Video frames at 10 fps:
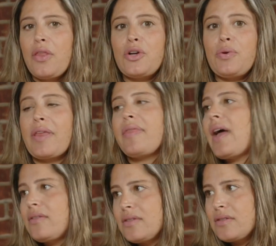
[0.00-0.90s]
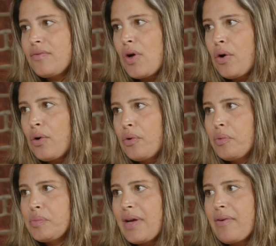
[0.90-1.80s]
they're doing thousands of
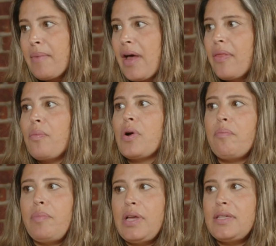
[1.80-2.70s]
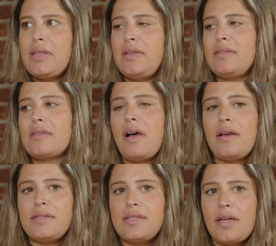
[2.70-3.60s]
homes every month. We're building these
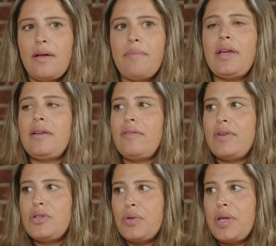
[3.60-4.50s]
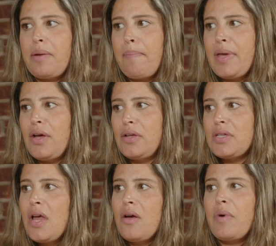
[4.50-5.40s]
custom, individually built
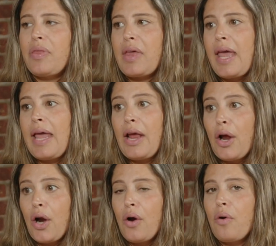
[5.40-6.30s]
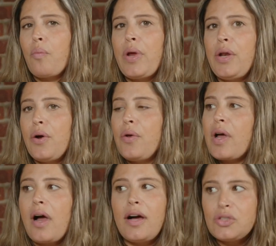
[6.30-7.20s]
with care. We know the
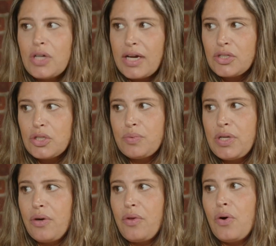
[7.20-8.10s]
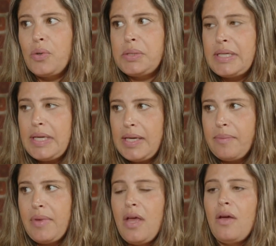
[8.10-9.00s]
contractors, we know the whole
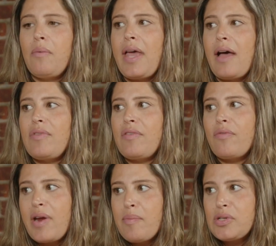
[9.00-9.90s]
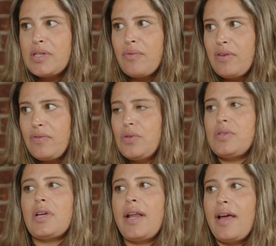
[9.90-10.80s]
team. We have the framers that we've
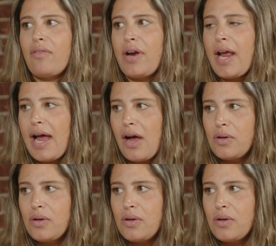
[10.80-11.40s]
used on every house,